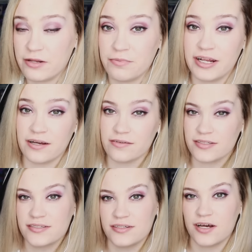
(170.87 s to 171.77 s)
anybody
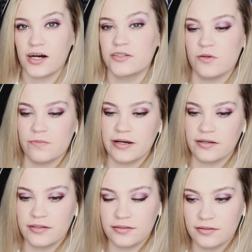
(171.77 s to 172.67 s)
else to talk to
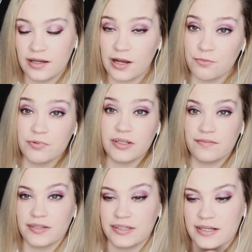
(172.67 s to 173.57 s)
about it. I really
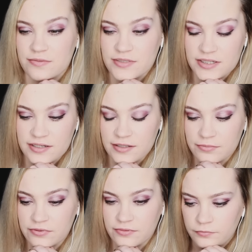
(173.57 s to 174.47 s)
feel like that's what's going to happen.